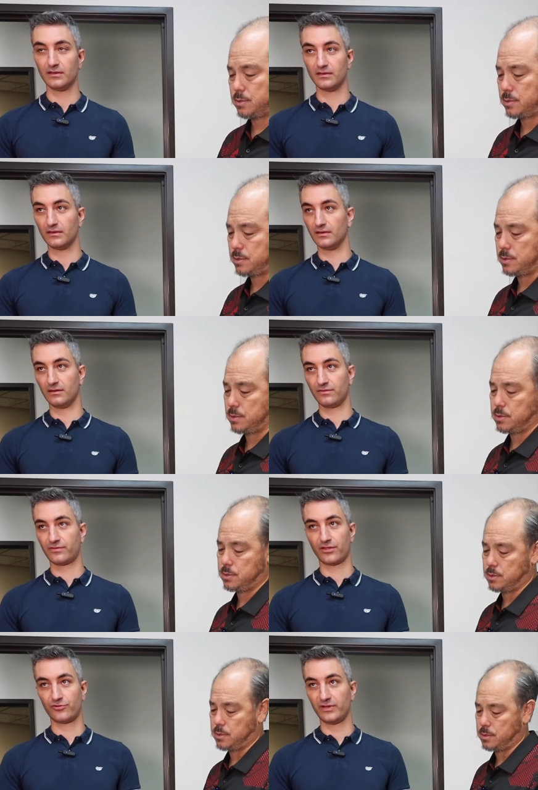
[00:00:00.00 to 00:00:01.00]
Speaker 1: uh,
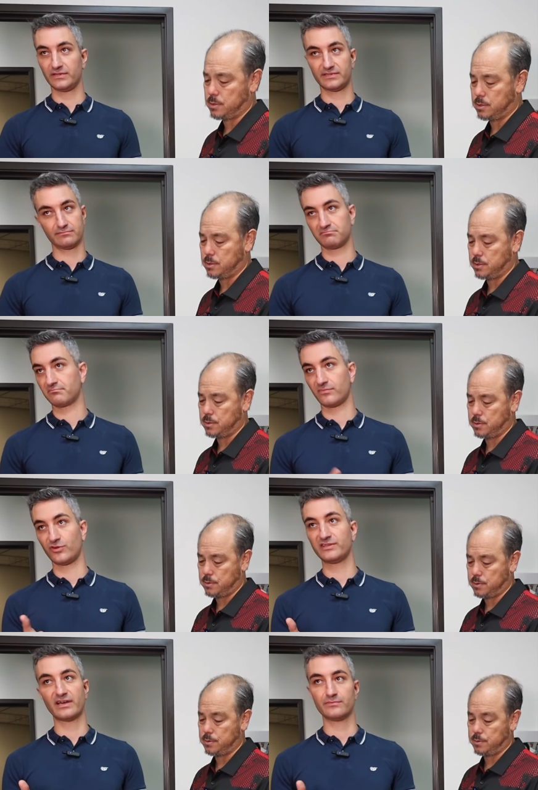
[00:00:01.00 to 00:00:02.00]
three three
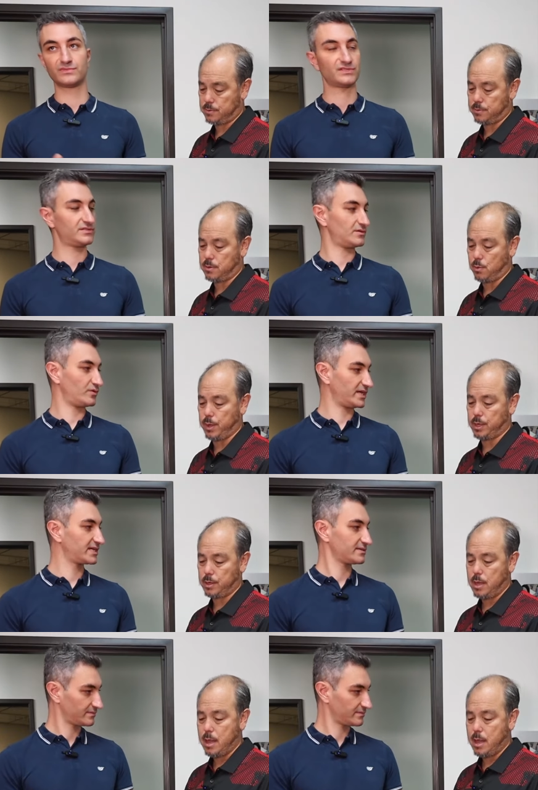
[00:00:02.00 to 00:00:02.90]
times a week. week.